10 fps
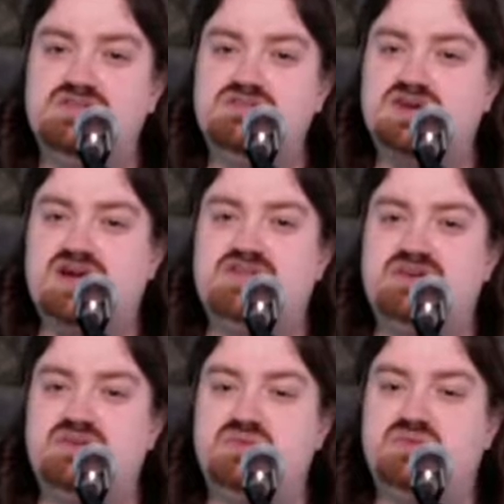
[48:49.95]

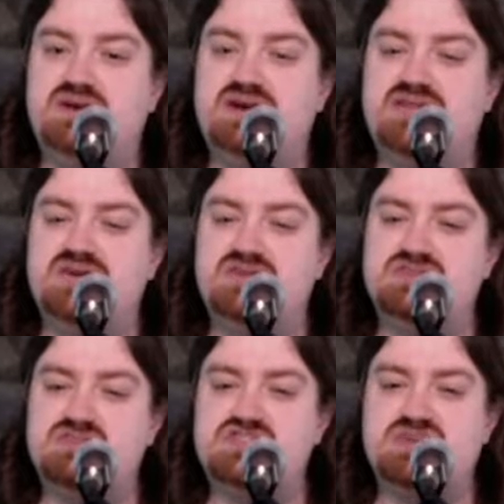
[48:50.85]
driving wherever
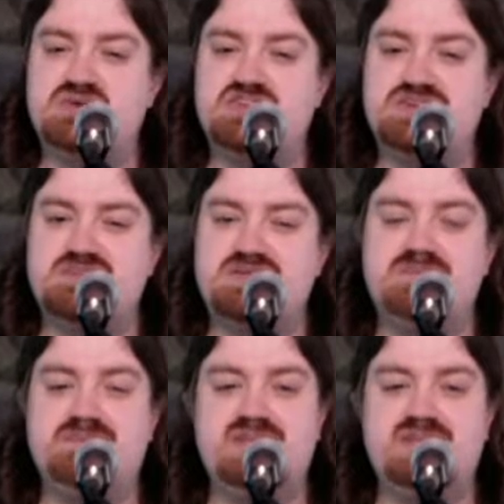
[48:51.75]
to a show or something.